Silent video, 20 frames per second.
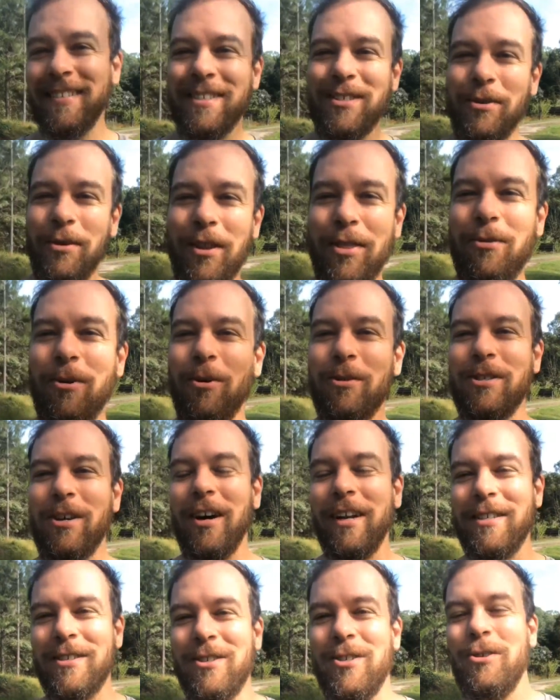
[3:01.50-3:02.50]
So he throws
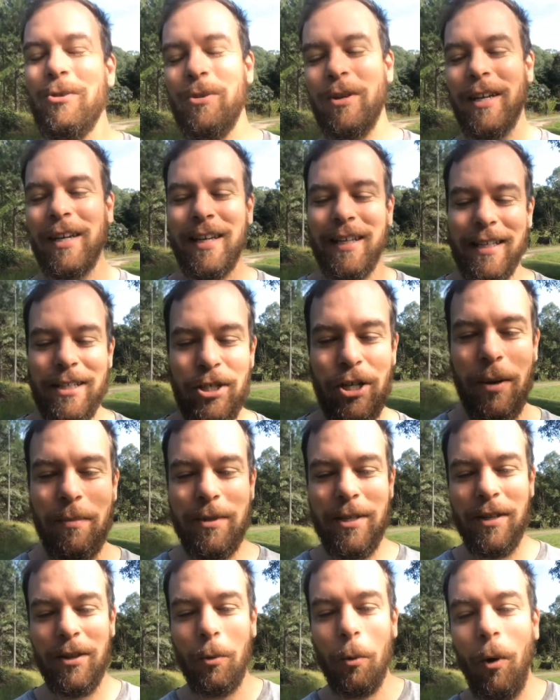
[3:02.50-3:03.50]
on his tunic and he
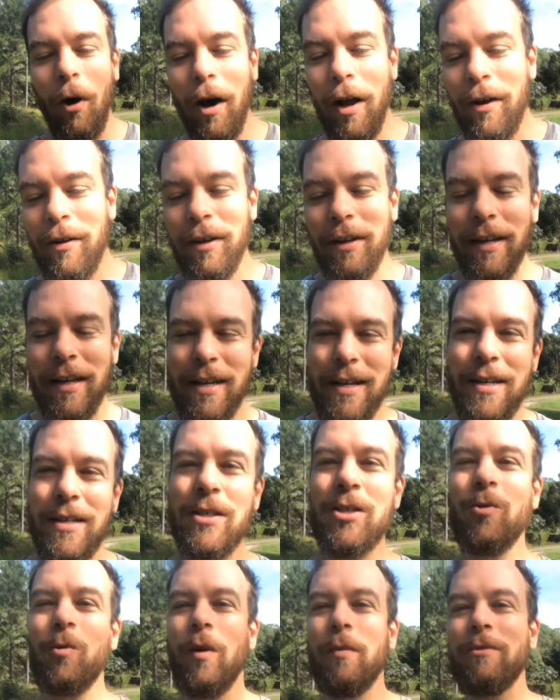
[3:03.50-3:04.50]
jumps in the water and
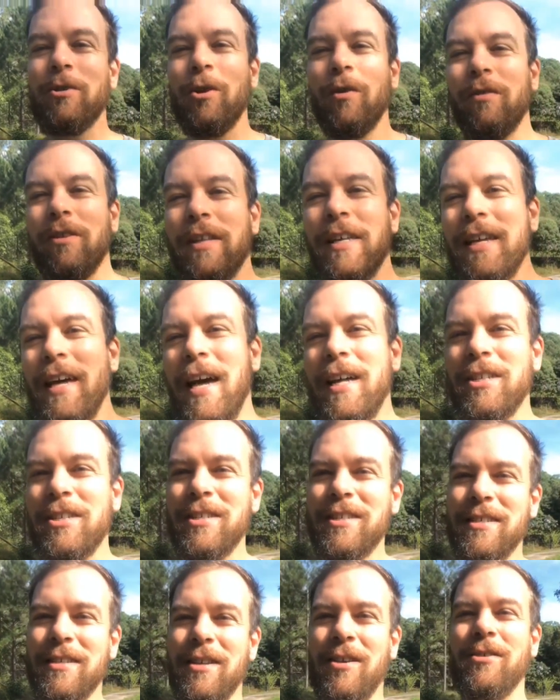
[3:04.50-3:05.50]
swims over to the edge
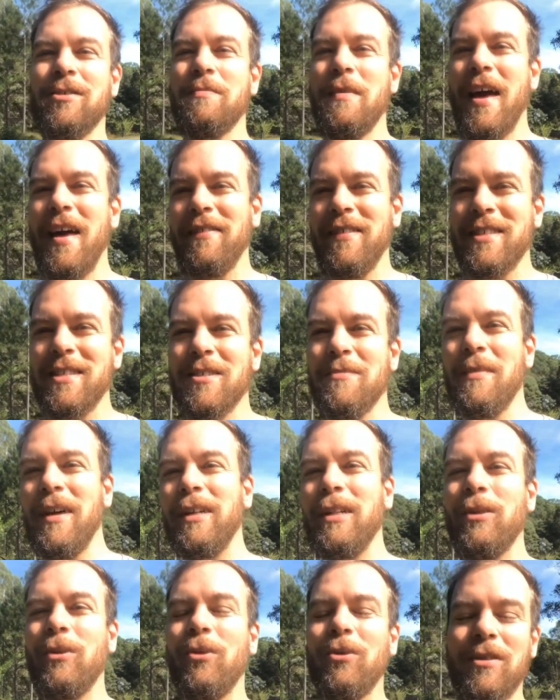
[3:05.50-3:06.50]
because he knows, man, this is
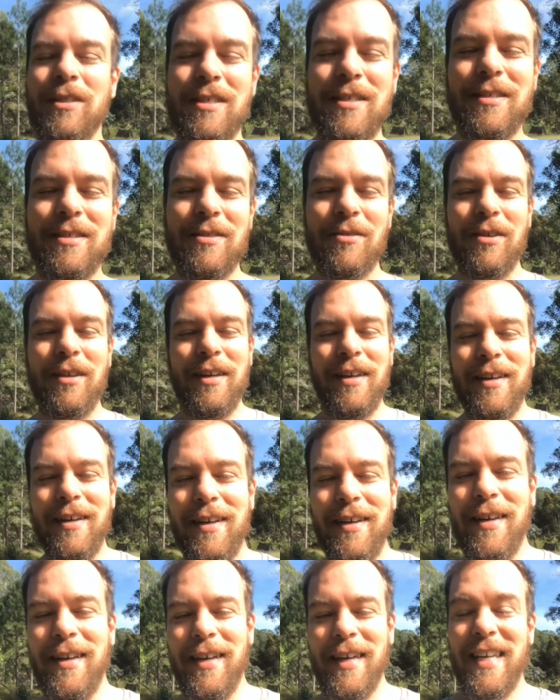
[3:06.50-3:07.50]
my Lord.
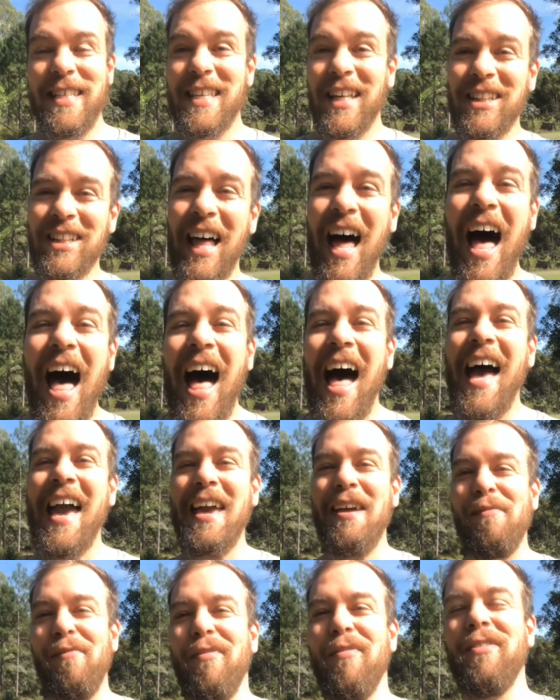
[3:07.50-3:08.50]
He's
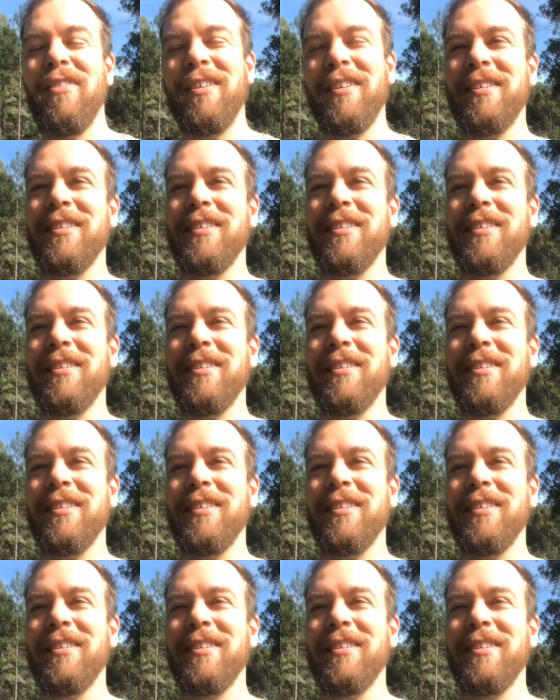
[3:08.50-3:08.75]
alive.